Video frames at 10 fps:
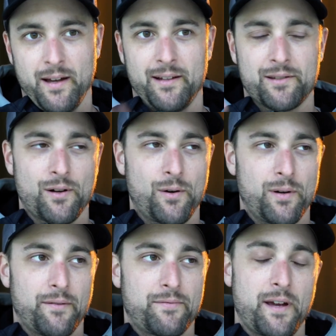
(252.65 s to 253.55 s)
And so
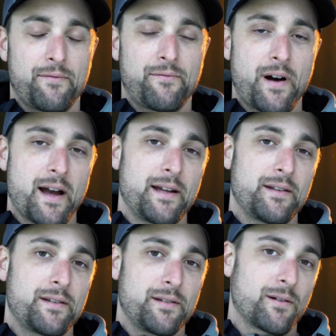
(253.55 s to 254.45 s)
if they
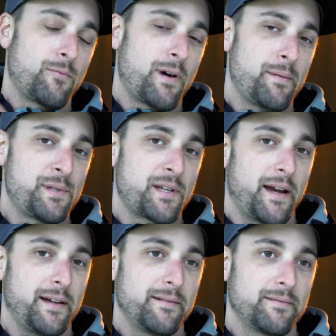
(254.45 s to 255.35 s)
find your
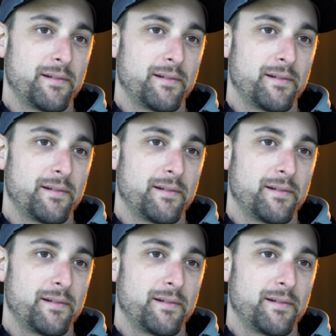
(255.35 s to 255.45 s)
website,